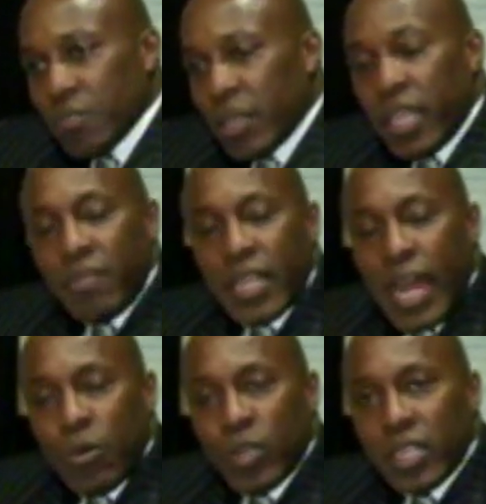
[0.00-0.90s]
believing that
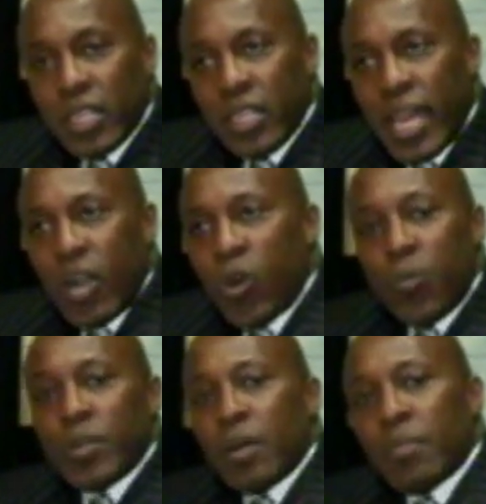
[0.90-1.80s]
I would now
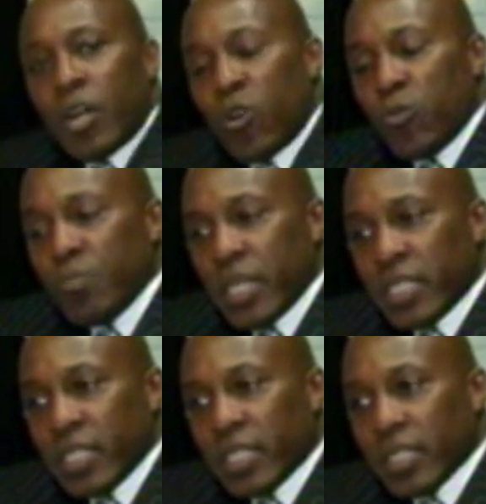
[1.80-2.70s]
open up my own
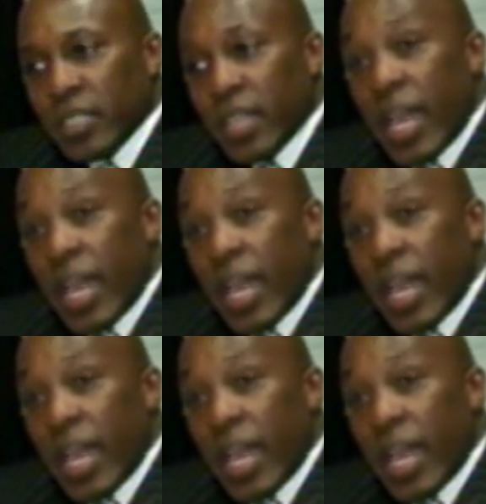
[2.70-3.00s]
business